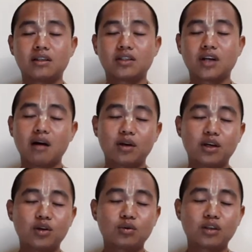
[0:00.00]

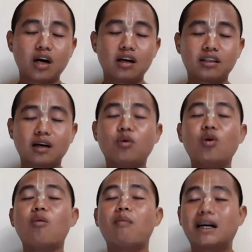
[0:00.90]
shame yukta
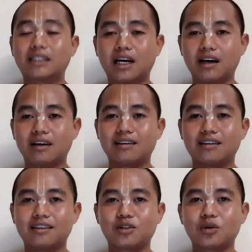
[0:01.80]
tamo mataha.
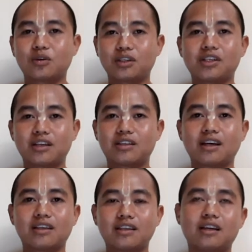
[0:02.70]
So Krishna
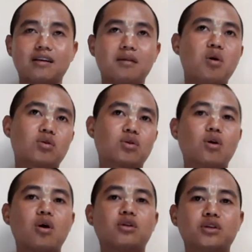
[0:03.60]
says that amongst
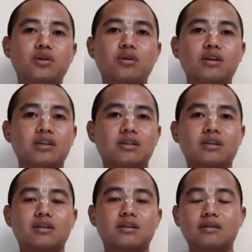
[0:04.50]
all the yogis,
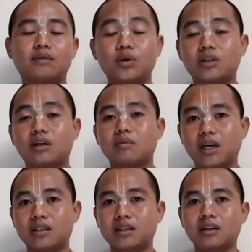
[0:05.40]
the devotees are the
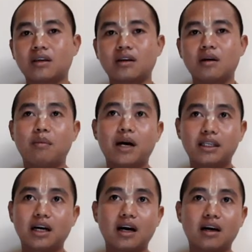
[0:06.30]
best.
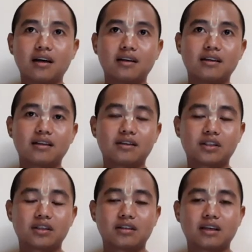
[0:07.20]
Mataha.
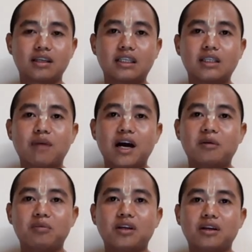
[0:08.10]
Krishna said, it is my
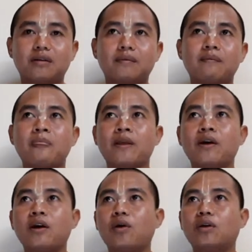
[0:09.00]
opinion.
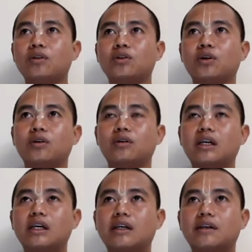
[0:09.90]
Also,
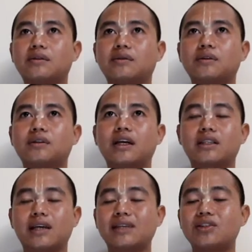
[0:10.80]
was that
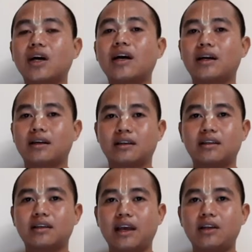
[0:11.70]
Sanjaya
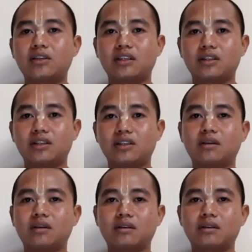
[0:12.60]
in the 18th
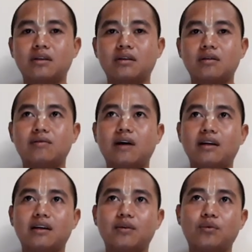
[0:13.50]
chapter, we
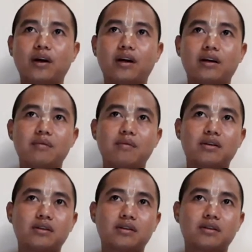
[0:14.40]
find that where he
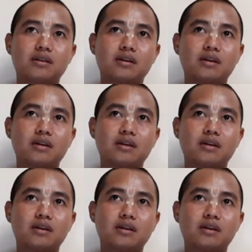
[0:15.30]
mentioned